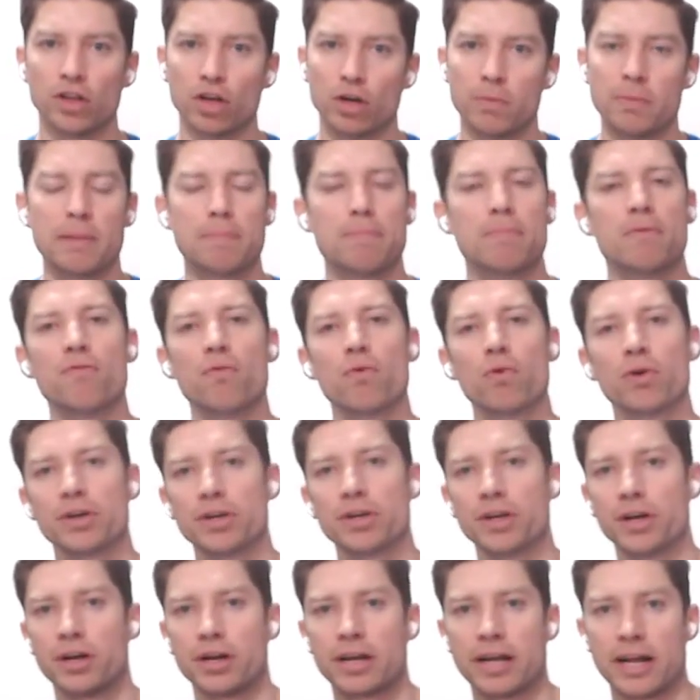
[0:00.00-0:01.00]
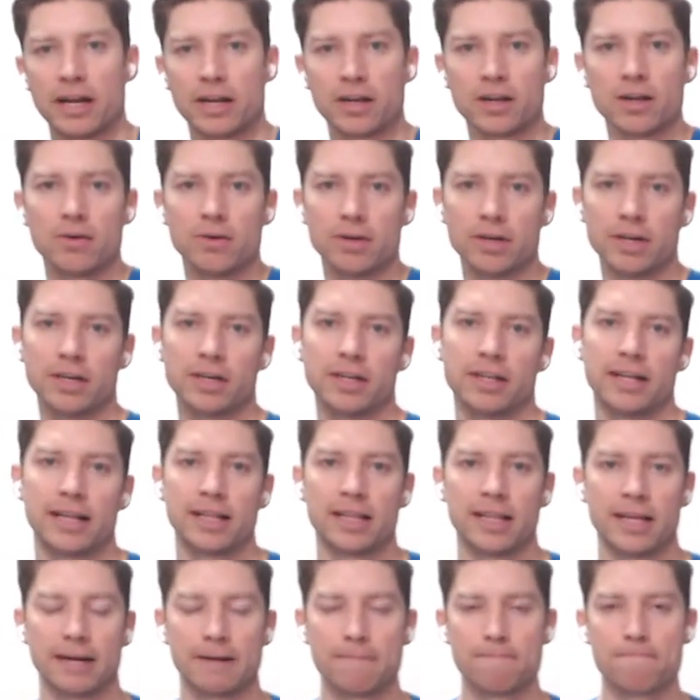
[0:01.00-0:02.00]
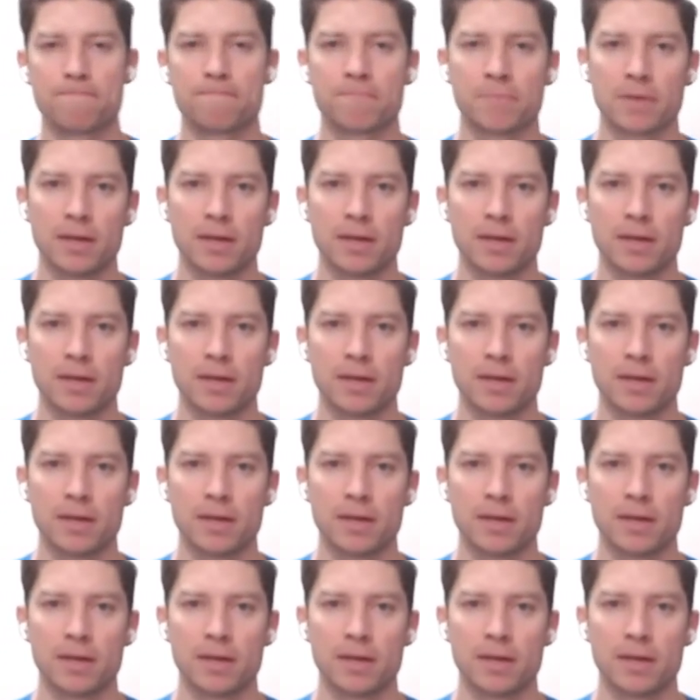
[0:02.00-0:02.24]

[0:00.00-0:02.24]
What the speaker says: little bit before dinner, kind of going into that thing,